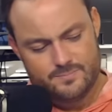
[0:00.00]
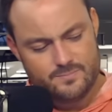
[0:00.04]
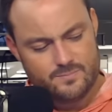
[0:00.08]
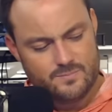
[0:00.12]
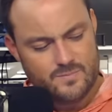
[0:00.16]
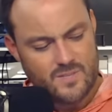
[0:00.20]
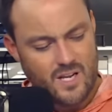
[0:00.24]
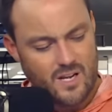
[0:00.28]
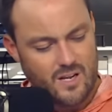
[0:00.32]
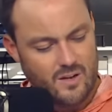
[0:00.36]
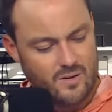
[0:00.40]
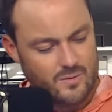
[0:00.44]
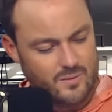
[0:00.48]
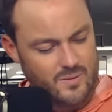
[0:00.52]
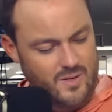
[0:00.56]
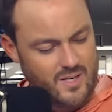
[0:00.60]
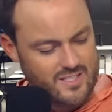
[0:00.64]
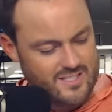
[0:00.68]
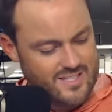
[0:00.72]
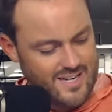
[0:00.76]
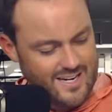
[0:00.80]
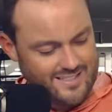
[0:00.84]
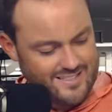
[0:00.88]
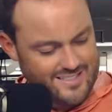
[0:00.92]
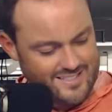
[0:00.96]
Now,
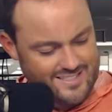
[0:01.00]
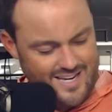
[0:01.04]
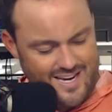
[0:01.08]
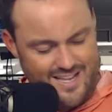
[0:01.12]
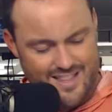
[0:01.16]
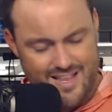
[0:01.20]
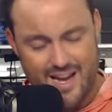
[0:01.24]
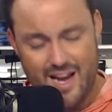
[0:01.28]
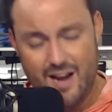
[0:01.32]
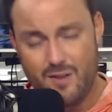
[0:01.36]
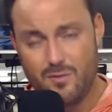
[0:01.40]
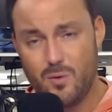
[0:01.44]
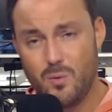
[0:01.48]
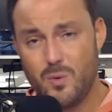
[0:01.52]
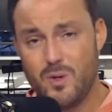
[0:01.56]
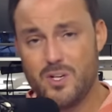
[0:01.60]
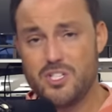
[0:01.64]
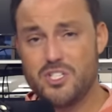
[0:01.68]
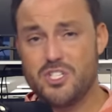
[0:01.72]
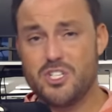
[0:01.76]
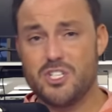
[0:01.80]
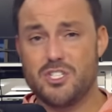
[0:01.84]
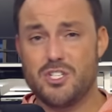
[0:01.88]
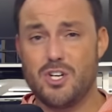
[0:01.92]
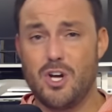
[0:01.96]
it's not to say that
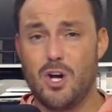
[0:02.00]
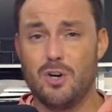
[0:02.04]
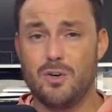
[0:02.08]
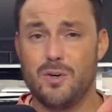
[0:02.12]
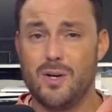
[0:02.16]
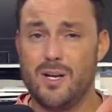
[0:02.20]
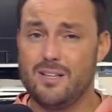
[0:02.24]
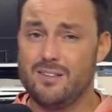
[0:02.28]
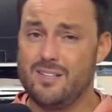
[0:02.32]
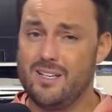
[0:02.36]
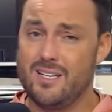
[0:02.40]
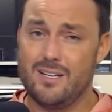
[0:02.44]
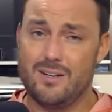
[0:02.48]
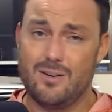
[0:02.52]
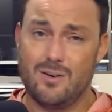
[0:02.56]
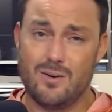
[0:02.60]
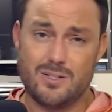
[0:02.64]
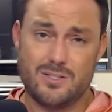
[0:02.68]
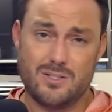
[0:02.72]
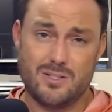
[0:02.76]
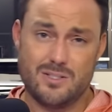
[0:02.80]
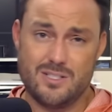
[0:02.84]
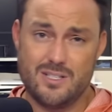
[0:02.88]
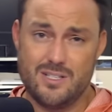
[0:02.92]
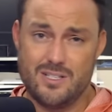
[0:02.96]
everyone's just all in thinking
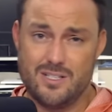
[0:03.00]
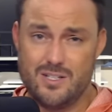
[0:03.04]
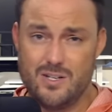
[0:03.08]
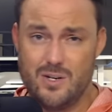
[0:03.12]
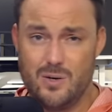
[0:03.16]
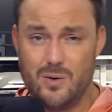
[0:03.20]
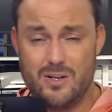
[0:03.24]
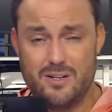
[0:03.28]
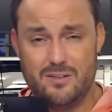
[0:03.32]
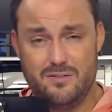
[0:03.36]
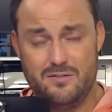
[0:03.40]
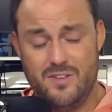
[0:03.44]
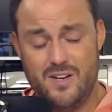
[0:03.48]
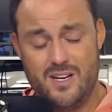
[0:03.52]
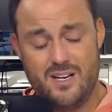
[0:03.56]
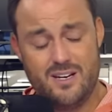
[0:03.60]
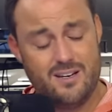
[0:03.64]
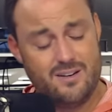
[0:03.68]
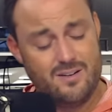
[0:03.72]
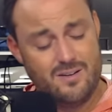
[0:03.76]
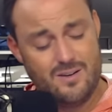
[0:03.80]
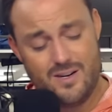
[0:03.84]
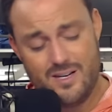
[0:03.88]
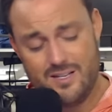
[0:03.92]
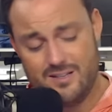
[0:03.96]
Arkansas is going to go
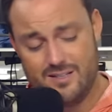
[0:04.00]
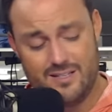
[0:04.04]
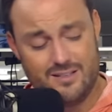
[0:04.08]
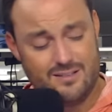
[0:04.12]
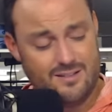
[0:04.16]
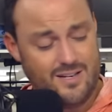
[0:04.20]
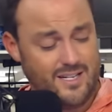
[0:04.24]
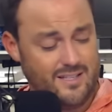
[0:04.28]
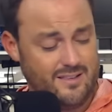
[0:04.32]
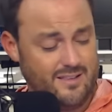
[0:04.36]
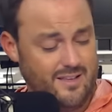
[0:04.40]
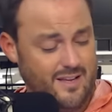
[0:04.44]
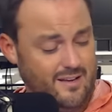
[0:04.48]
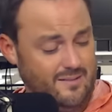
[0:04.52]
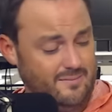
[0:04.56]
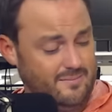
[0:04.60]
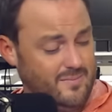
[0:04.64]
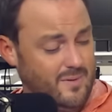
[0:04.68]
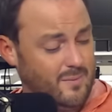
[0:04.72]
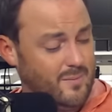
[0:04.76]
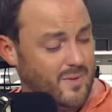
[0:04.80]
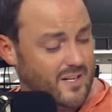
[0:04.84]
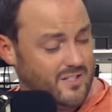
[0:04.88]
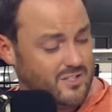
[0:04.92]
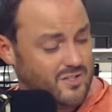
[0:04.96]
undefeated or anything like that.
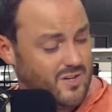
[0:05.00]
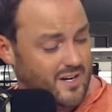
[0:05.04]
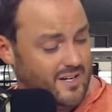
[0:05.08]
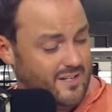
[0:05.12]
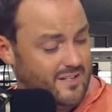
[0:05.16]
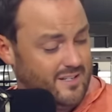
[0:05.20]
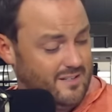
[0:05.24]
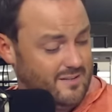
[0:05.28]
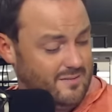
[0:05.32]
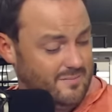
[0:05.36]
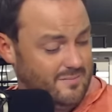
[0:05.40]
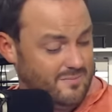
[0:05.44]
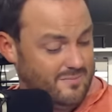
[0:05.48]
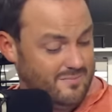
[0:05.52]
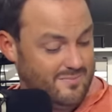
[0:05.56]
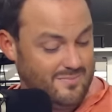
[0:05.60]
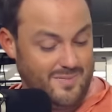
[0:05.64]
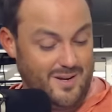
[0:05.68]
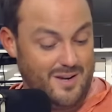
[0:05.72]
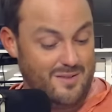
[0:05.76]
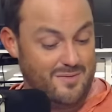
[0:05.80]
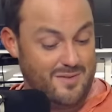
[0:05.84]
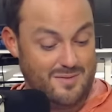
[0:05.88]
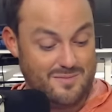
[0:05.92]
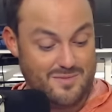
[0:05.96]
I'm not trying to
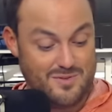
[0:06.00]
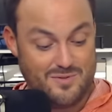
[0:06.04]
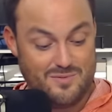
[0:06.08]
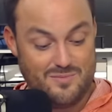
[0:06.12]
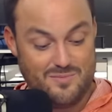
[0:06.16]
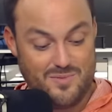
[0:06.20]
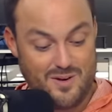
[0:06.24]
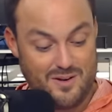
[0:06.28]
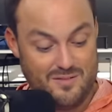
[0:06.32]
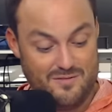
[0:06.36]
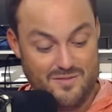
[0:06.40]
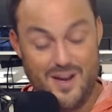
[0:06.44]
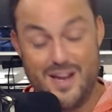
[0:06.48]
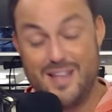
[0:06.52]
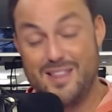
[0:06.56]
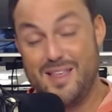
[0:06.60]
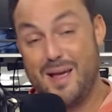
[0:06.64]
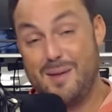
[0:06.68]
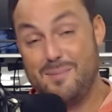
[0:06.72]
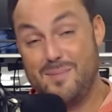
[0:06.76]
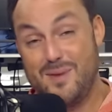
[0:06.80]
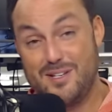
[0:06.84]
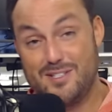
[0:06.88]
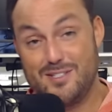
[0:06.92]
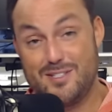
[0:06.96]
even convey
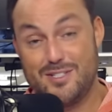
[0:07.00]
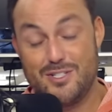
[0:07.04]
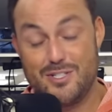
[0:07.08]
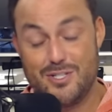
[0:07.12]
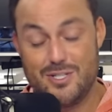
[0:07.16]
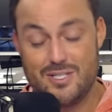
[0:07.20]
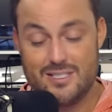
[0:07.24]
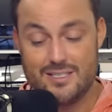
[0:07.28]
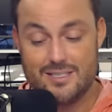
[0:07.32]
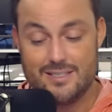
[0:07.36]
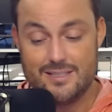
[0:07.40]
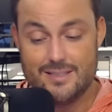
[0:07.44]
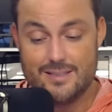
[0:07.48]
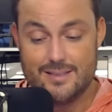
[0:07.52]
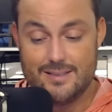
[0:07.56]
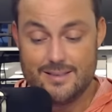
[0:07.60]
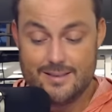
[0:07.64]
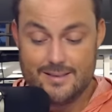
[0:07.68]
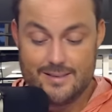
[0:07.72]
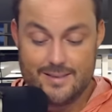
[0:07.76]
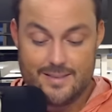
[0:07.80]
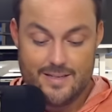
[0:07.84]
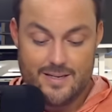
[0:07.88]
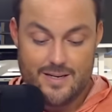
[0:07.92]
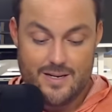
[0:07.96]
that message.
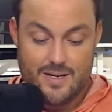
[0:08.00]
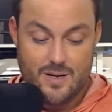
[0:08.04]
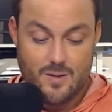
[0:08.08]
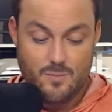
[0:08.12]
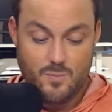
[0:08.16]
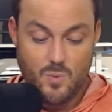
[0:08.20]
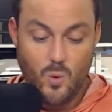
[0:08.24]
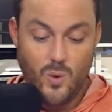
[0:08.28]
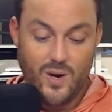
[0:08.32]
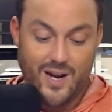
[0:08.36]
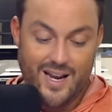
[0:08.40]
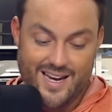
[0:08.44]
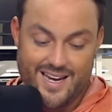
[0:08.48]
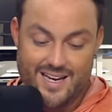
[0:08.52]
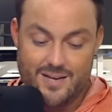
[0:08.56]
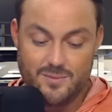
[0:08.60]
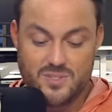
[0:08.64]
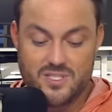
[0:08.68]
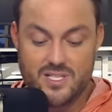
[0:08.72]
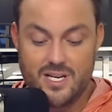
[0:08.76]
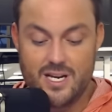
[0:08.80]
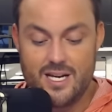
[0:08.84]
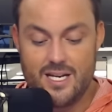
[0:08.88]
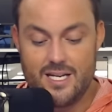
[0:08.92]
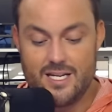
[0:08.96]
But what I am
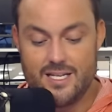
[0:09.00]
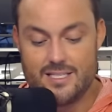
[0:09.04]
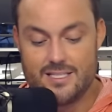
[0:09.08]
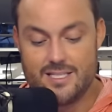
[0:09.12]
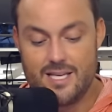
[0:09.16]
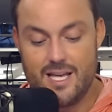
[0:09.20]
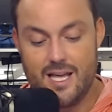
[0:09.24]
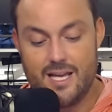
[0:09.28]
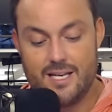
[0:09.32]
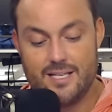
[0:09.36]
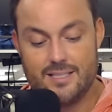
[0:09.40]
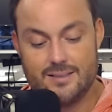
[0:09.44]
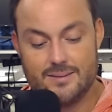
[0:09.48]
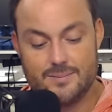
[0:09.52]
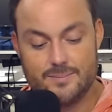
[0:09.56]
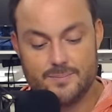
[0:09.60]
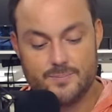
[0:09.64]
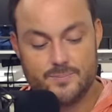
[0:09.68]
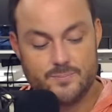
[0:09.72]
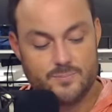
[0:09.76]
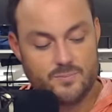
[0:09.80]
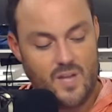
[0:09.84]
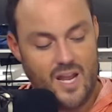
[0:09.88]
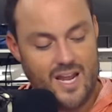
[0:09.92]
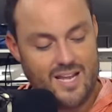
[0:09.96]
saying is that
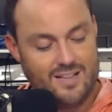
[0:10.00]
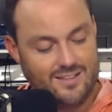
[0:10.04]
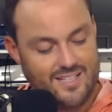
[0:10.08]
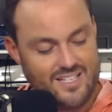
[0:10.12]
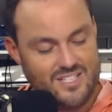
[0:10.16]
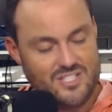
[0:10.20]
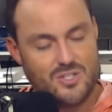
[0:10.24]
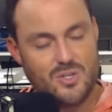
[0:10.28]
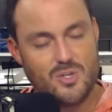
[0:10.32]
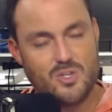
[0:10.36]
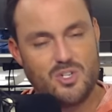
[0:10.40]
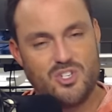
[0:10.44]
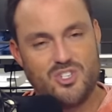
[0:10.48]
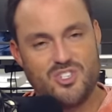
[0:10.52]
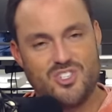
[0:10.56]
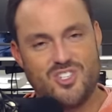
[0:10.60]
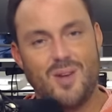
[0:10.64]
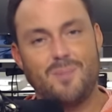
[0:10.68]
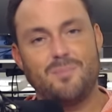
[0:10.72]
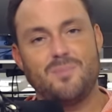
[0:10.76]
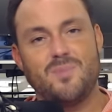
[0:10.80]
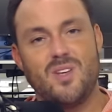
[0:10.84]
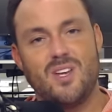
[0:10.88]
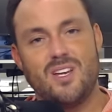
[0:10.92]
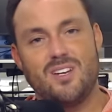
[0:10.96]
at least there's
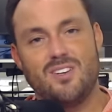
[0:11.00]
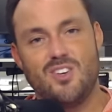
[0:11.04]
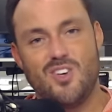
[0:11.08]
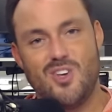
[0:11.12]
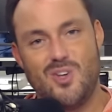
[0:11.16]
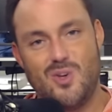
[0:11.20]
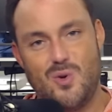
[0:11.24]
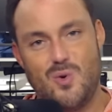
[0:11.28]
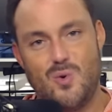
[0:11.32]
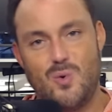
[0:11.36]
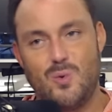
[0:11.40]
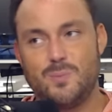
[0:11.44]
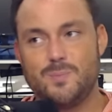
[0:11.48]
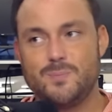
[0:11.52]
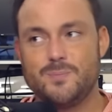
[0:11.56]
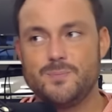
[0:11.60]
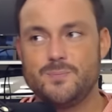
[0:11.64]
something new